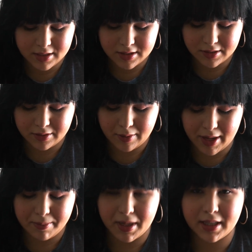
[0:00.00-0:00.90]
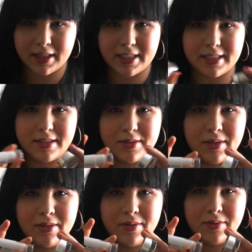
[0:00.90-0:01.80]
So I bought
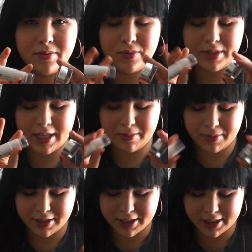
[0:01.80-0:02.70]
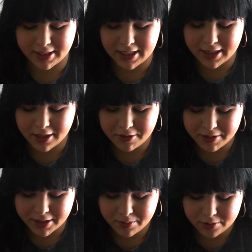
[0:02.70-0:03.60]
these with that purchase, and they're
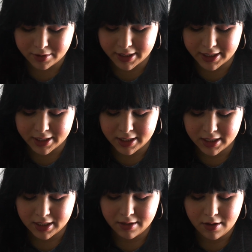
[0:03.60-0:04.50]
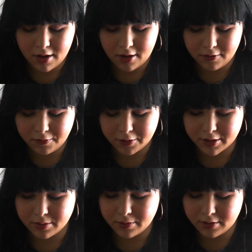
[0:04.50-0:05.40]
already pretty
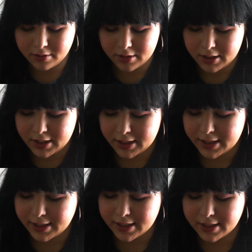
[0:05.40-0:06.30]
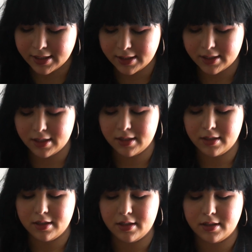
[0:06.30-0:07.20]
affordable. This is
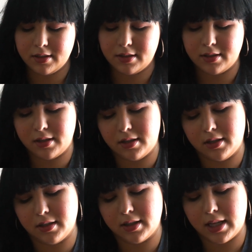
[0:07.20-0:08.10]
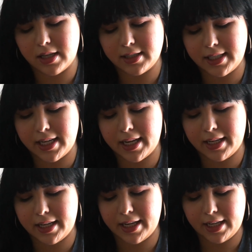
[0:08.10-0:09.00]
the
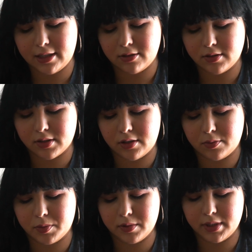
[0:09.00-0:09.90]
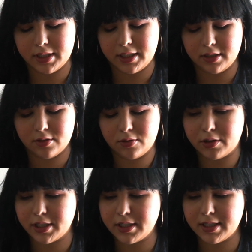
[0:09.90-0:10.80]
Glossier Haloscope in
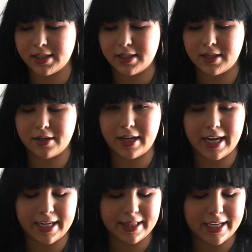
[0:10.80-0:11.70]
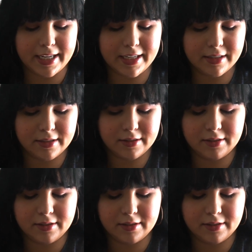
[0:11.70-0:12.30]
Quartz. It's their highlighting,